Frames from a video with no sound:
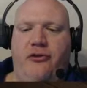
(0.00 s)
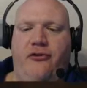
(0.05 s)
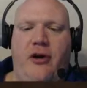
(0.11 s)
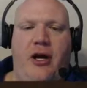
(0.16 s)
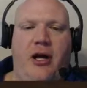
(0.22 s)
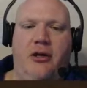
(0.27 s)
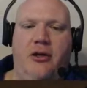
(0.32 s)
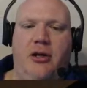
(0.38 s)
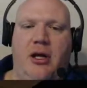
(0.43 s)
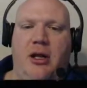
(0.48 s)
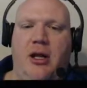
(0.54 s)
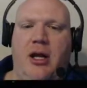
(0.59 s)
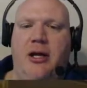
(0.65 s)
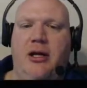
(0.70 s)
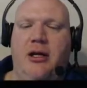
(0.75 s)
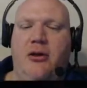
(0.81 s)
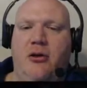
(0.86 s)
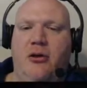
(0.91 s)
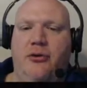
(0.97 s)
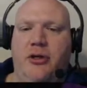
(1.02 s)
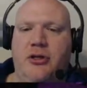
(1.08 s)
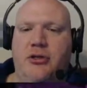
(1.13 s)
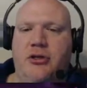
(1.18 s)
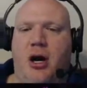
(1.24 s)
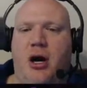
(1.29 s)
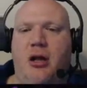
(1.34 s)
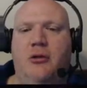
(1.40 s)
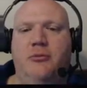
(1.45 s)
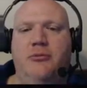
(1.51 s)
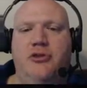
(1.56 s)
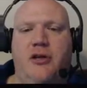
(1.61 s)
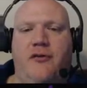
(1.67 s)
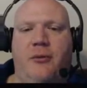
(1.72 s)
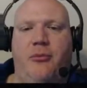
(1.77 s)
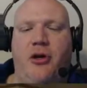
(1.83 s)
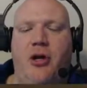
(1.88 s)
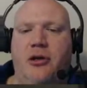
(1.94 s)
find that lighting on these columns, if
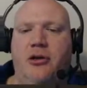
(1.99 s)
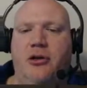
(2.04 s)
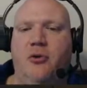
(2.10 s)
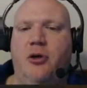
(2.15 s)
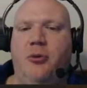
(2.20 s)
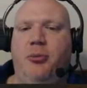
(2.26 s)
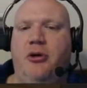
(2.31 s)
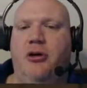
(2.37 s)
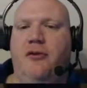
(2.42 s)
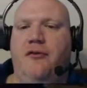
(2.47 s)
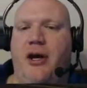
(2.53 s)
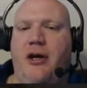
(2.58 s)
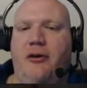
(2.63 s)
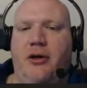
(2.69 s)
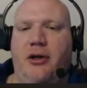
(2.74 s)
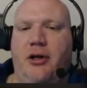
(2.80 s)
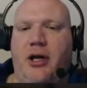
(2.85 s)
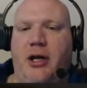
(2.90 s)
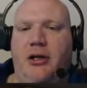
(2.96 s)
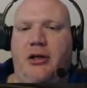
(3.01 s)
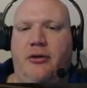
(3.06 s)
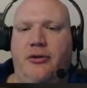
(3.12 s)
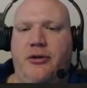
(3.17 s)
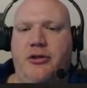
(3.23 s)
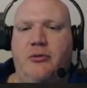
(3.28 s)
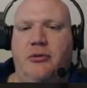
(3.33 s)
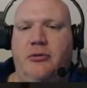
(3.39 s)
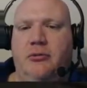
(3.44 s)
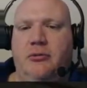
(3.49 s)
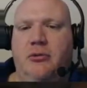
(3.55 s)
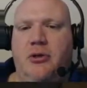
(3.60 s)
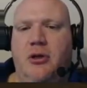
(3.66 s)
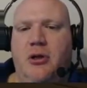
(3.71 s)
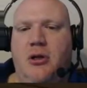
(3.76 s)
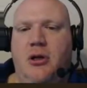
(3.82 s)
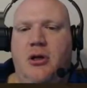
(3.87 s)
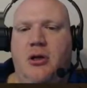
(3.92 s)
I'm not going to put a divider in like I did on this one,
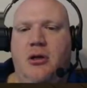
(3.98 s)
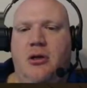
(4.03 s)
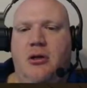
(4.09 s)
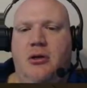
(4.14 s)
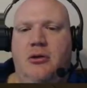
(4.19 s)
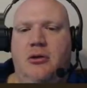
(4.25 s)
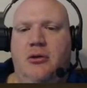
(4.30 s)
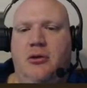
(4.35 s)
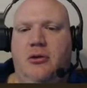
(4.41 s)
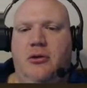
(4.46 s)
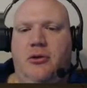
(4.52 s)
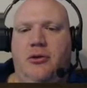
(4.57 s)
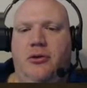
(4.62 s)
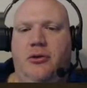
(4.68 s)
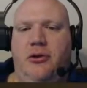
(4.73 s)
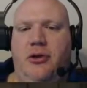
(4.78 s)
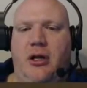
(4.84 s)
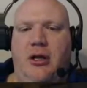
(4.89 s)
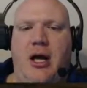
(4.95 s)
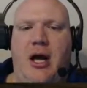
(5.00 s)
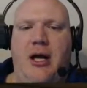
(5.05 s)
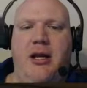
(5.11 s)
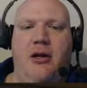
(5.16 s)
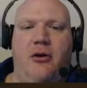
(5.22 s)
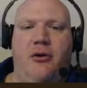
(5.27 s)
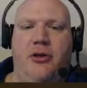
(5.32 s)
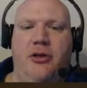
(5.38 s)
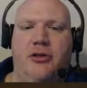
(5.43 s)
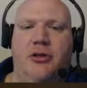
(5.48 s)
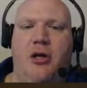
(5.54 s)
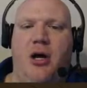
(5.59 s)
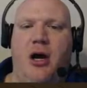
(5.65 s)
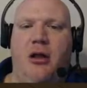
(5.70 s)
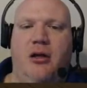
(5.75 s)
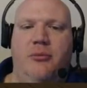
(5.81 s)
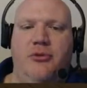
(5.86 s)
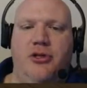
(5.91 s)
that lighting on these
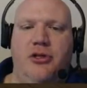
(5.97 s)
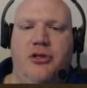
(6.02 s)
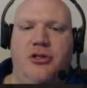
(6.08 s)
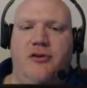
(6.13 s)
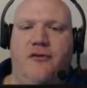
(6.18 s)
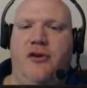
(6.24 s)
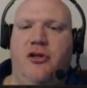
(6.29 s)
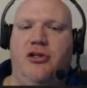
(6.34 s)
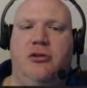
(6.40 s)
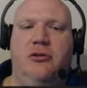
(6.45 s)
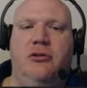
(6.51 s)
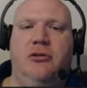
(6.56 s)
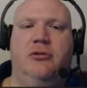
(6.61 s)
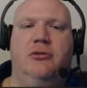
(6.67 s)
columns is sufficient.